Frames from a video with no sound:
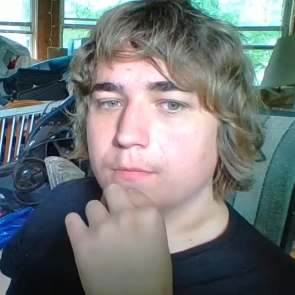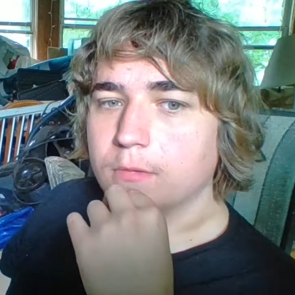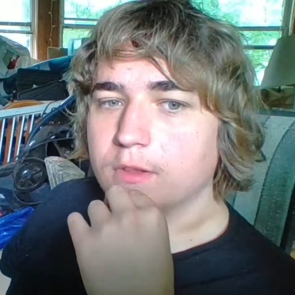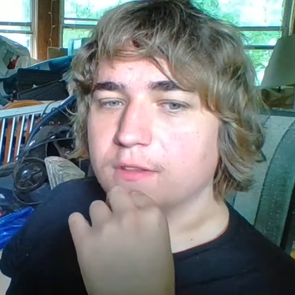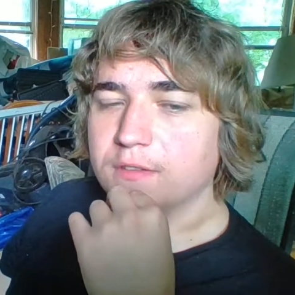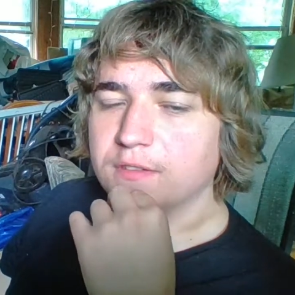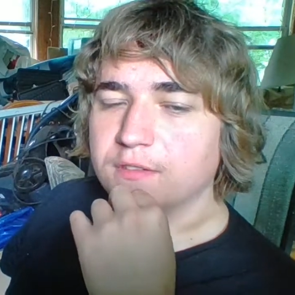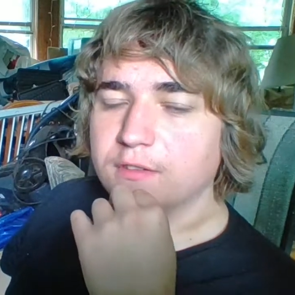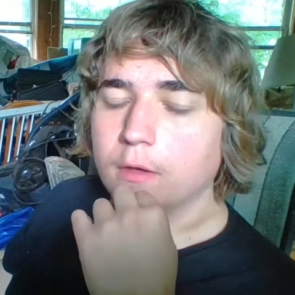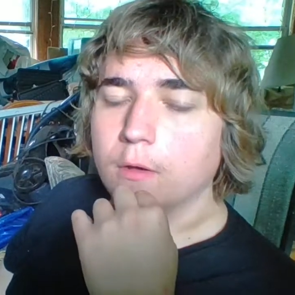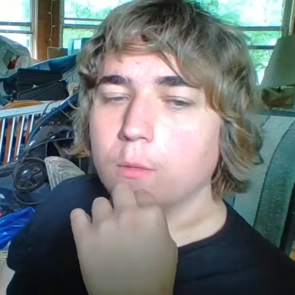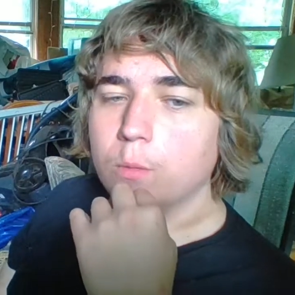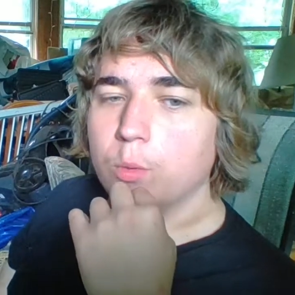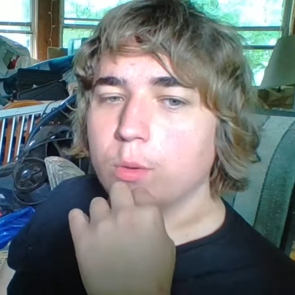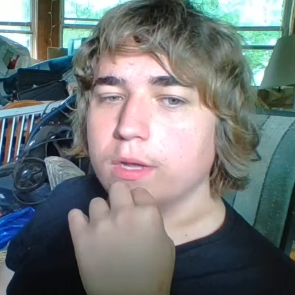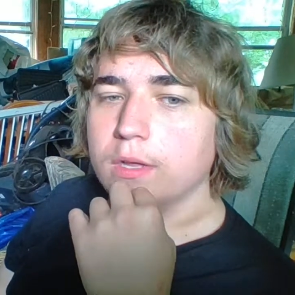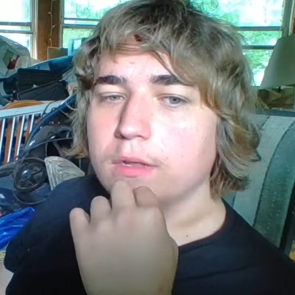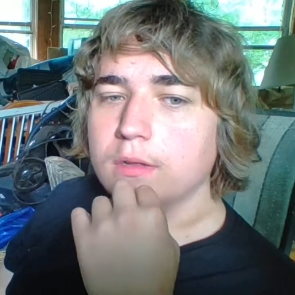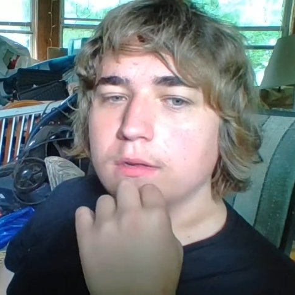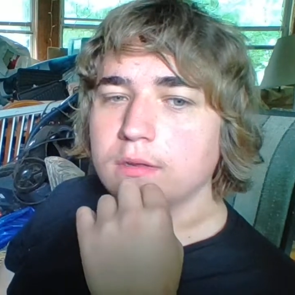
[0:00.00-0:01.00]
so
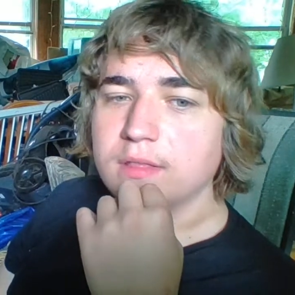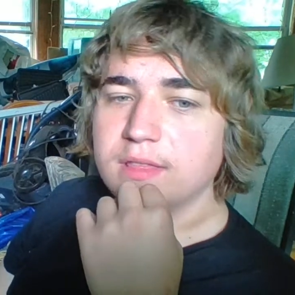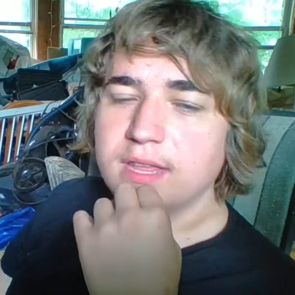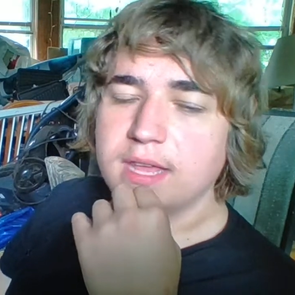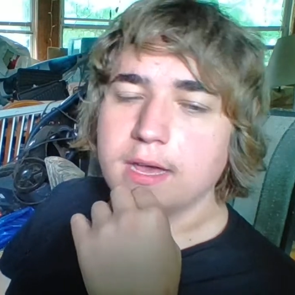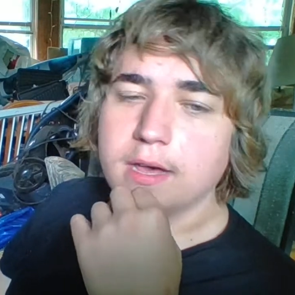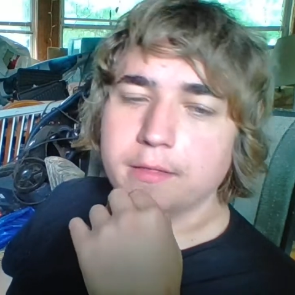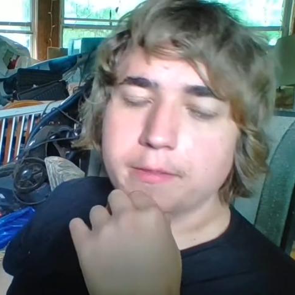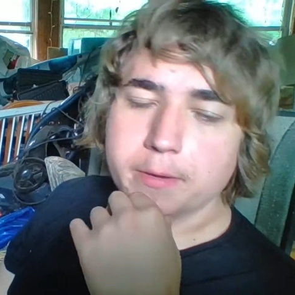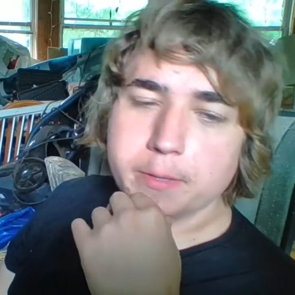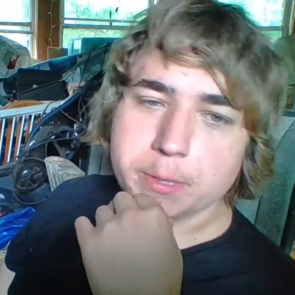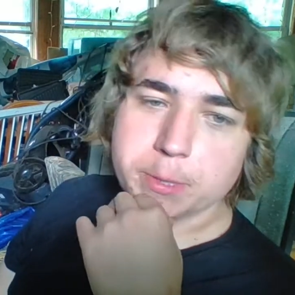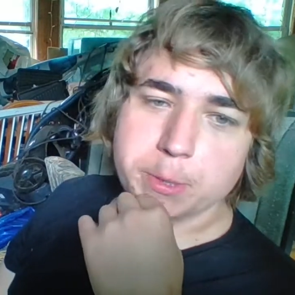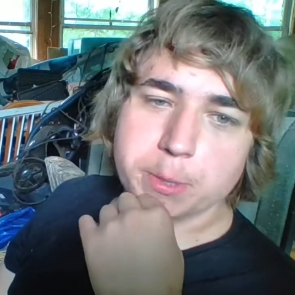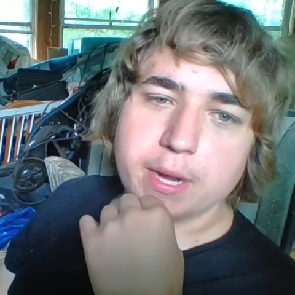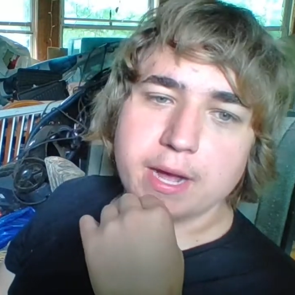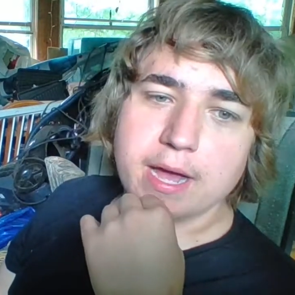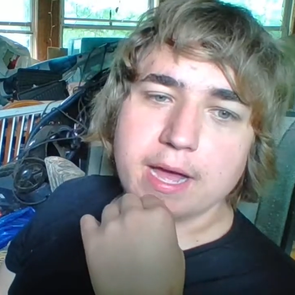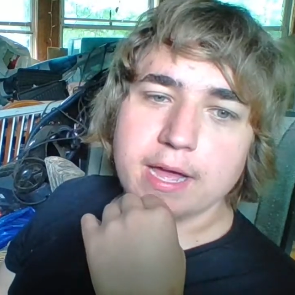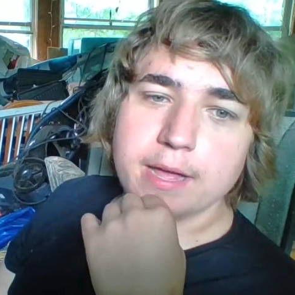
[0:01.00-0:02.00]
will the other
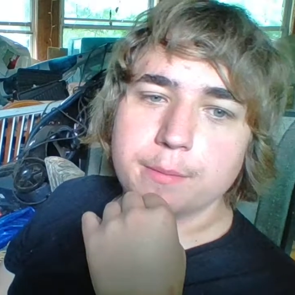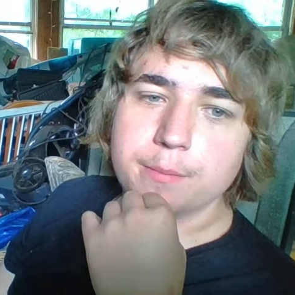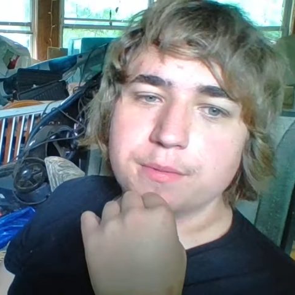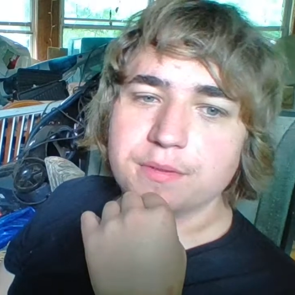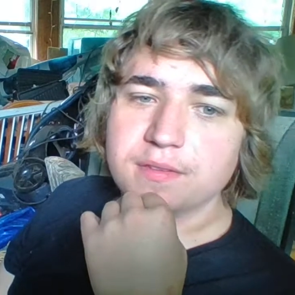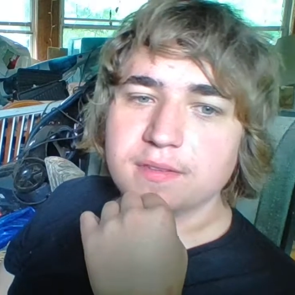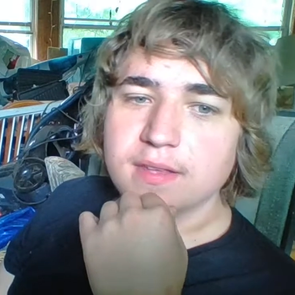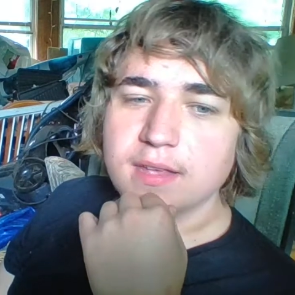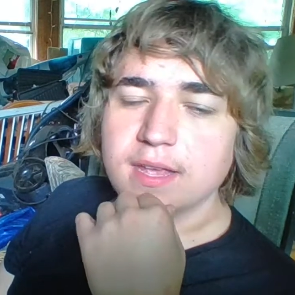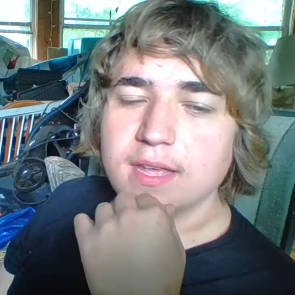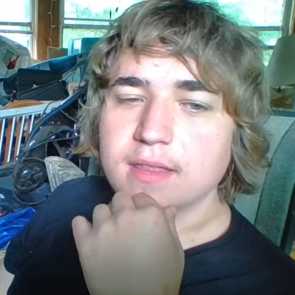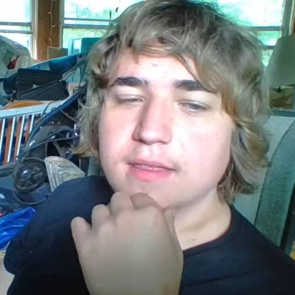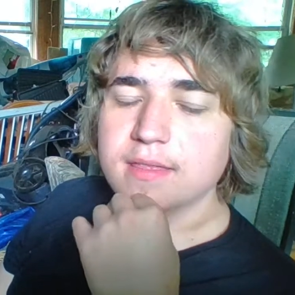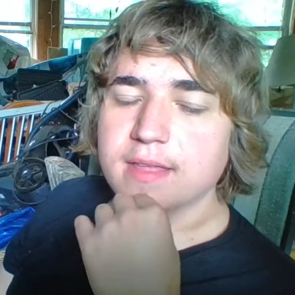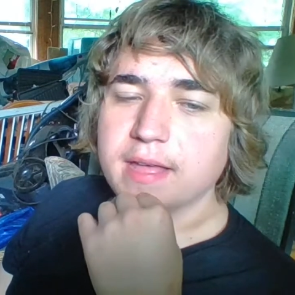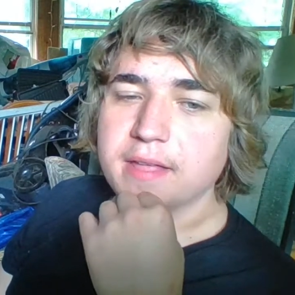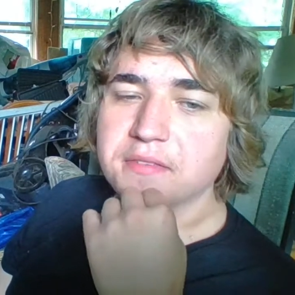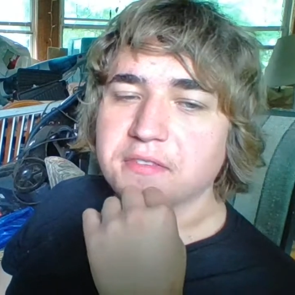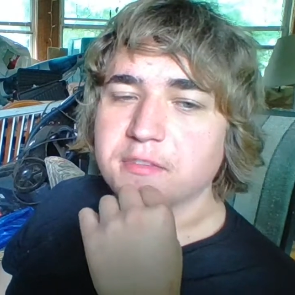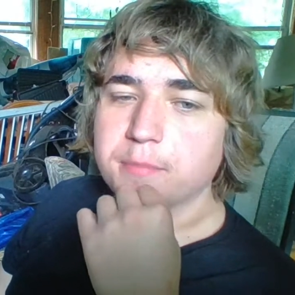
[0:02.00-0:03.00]
tribes in
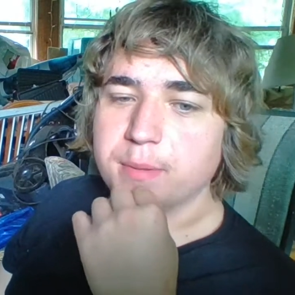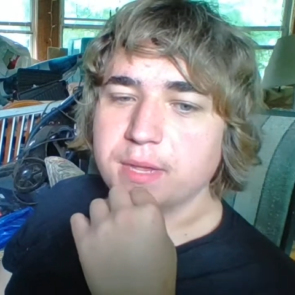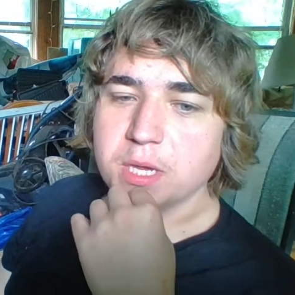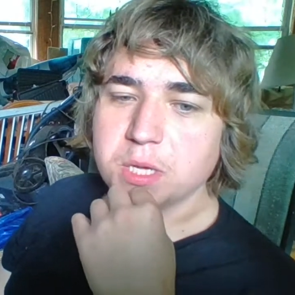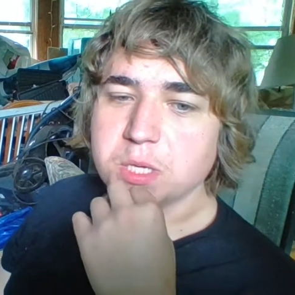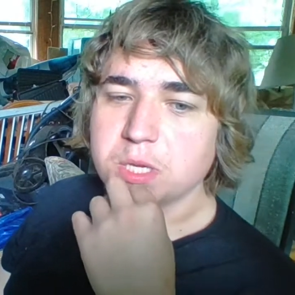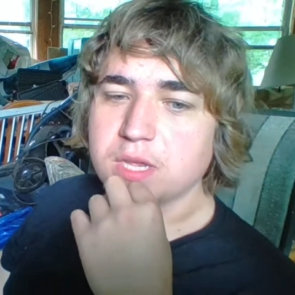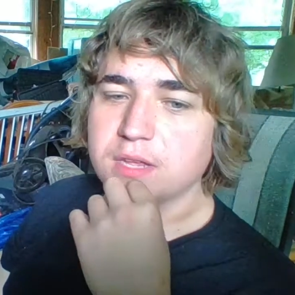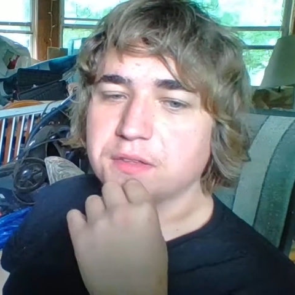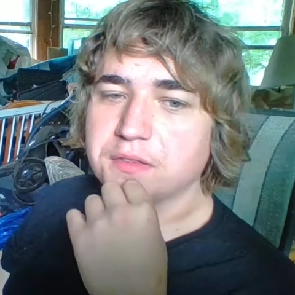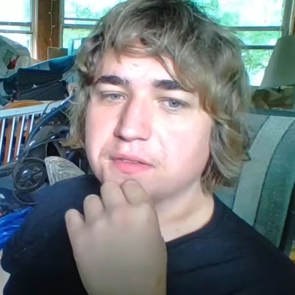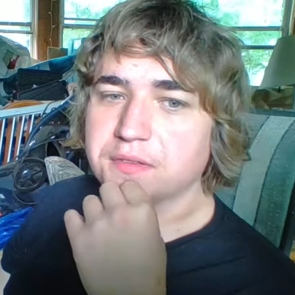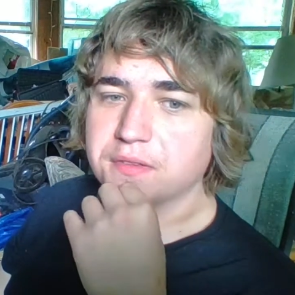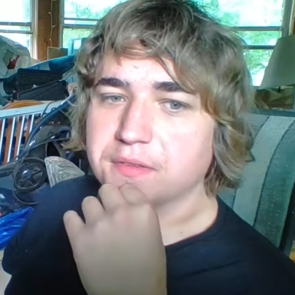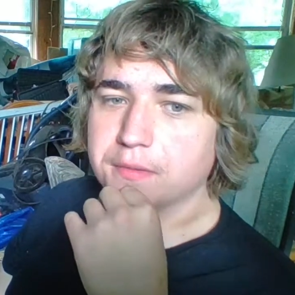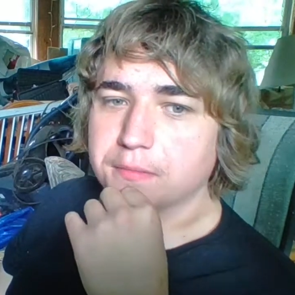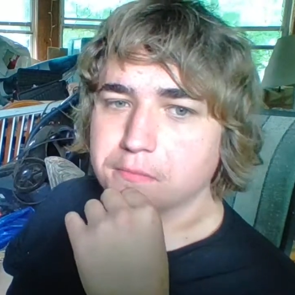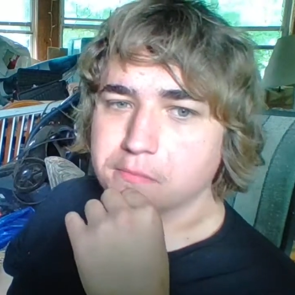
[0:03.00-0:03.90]
that species.